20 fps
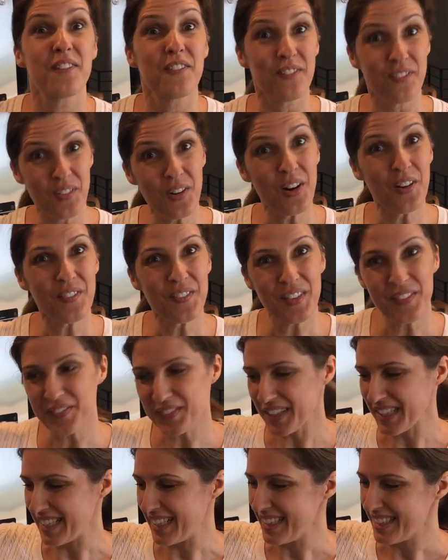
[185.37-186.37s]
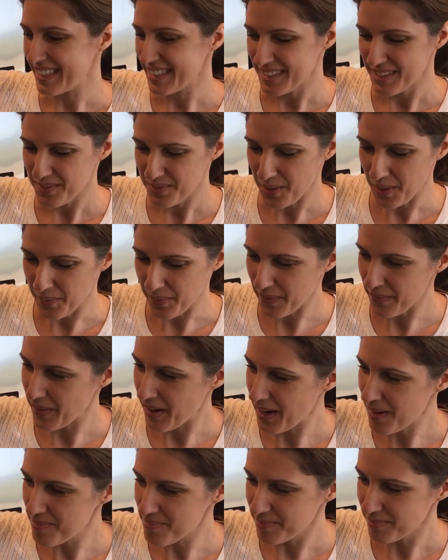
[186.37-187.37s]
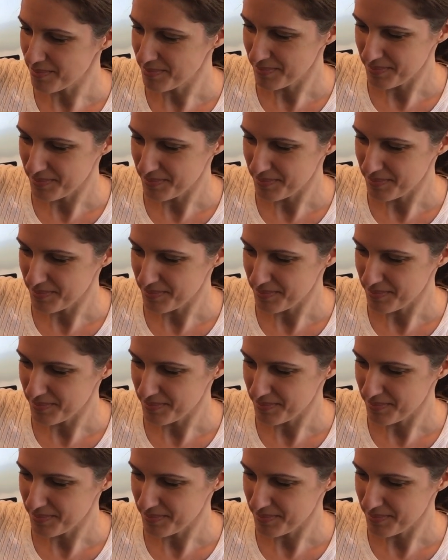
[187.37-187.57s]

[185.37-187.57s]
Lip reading: 450, what we want.